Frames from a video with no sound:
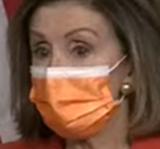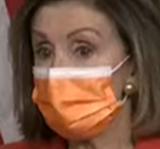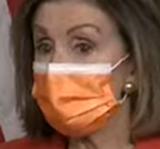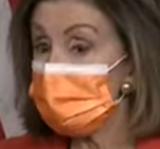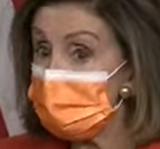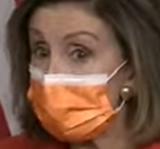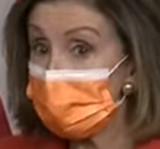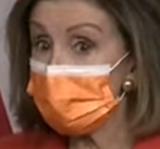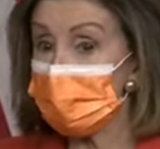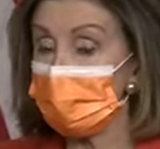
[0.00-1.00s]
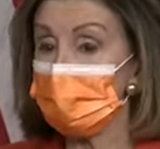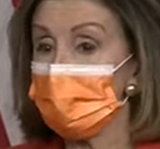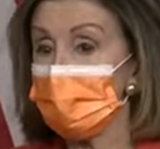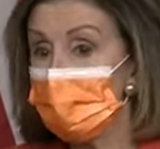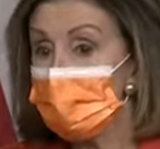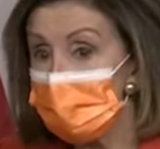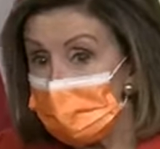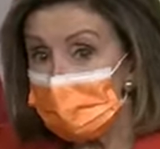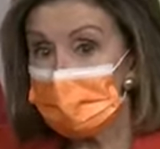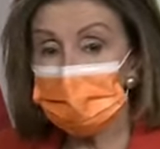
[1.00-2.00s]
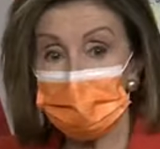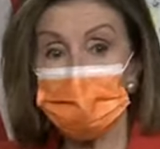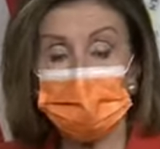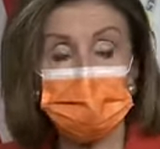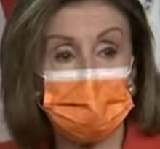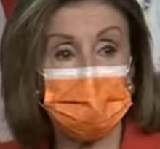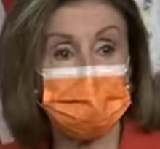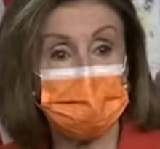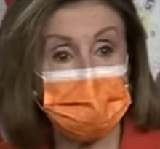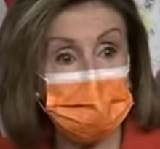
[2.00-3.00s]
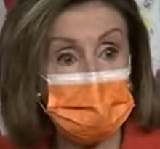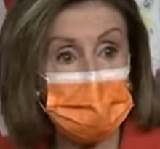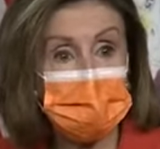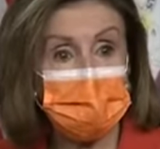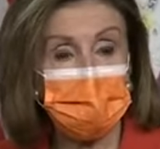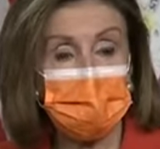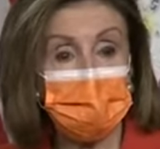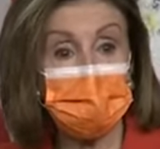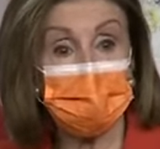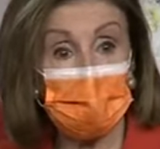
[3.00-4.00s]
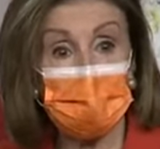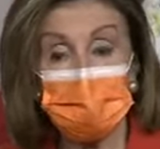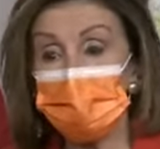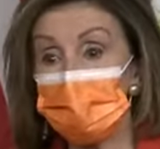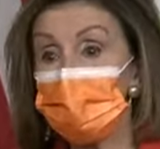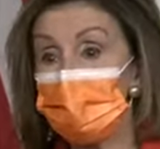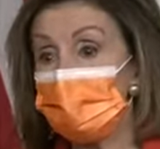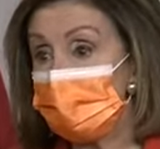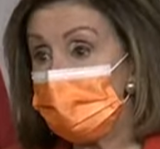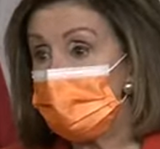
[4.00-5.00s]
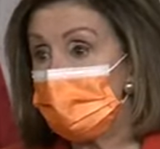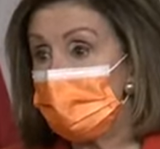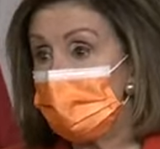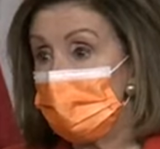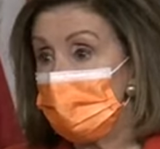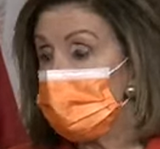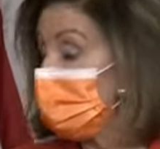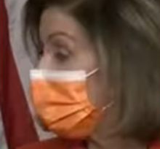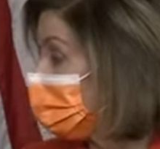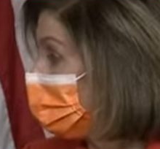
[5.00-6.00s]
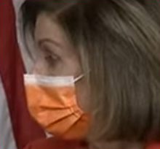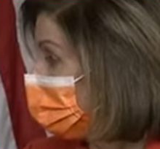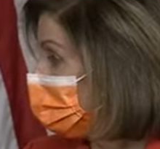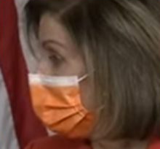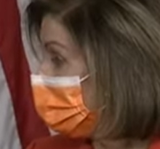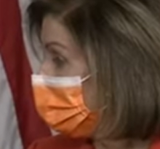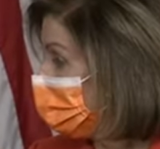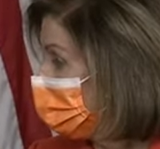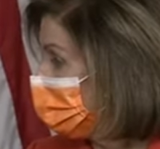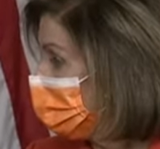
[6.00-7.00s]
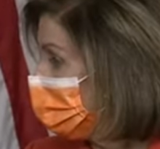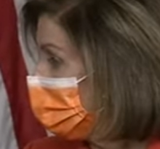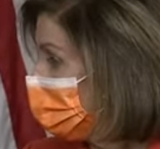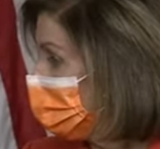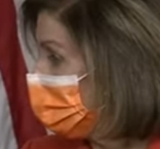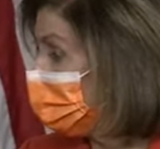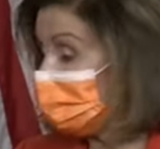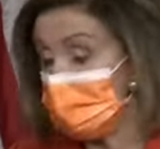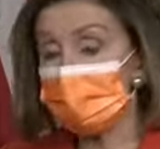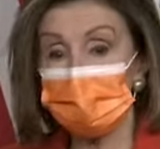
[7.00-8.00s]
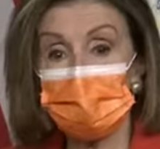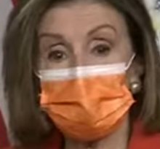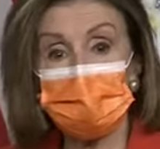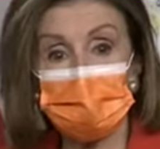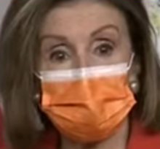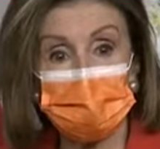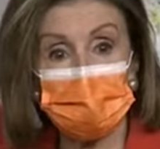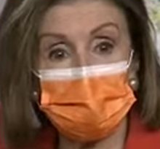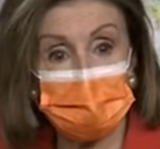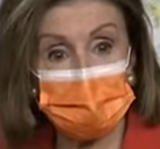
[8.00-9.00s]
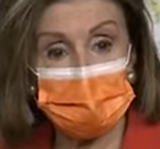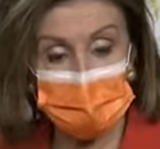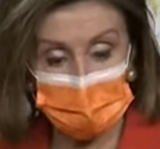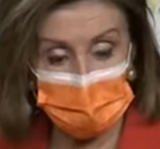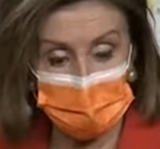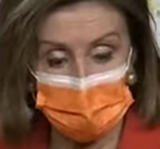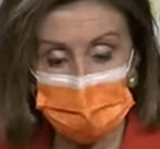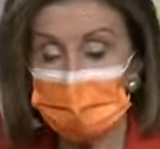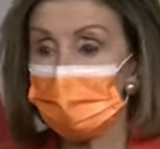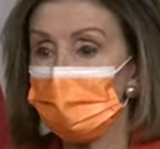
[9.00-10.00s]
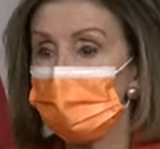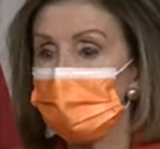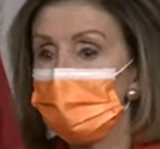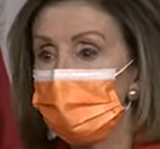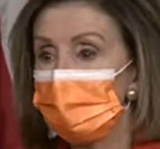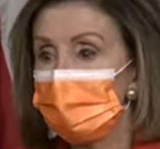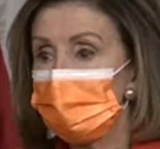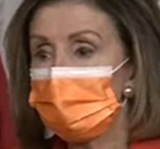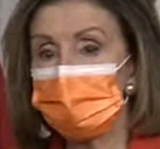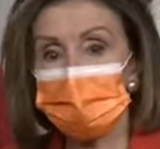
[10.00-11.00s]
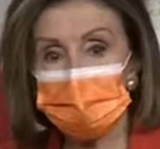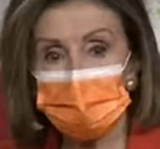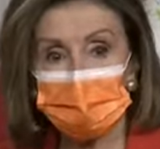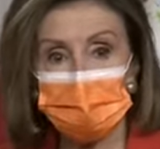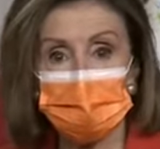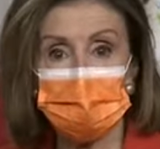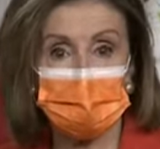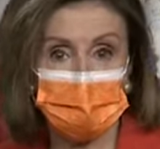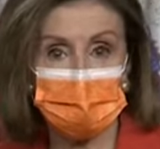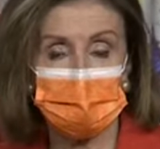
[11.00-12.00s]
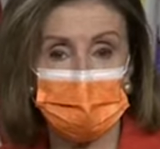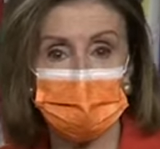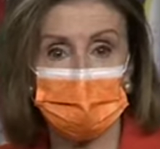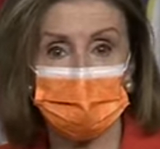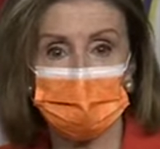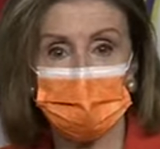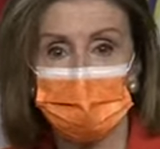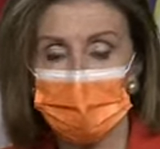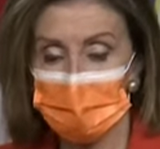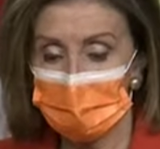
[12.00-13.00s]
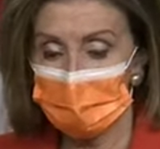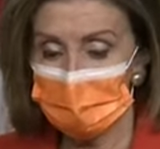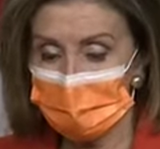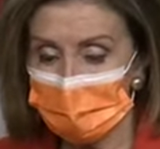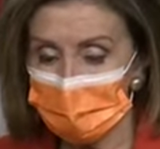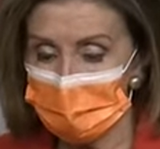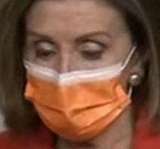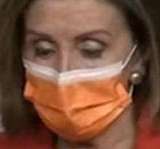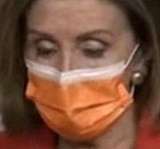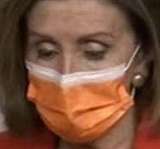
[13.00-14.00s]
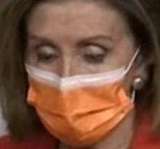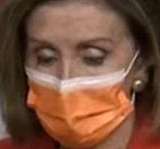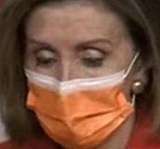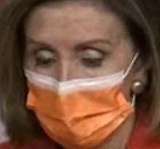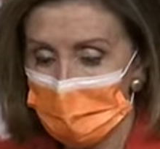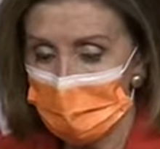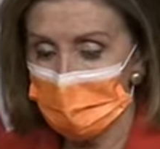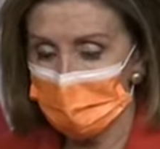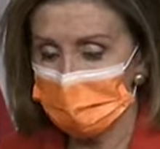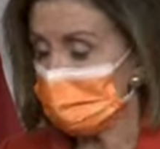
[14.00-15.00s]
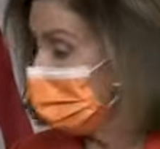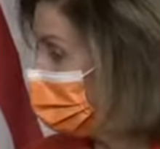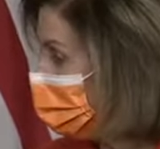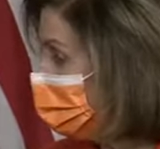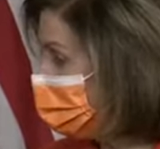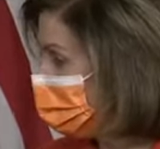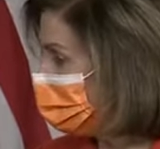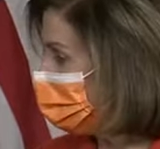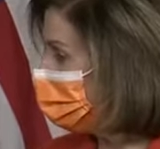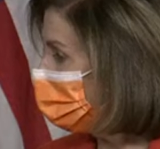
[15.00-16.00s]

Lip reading: So the taxpayer is subsidizing the low minimum wage for the private sector. Fortunately, not everybody in the private sector thinks that way, and they respect the dignity of work, and many of them have come closer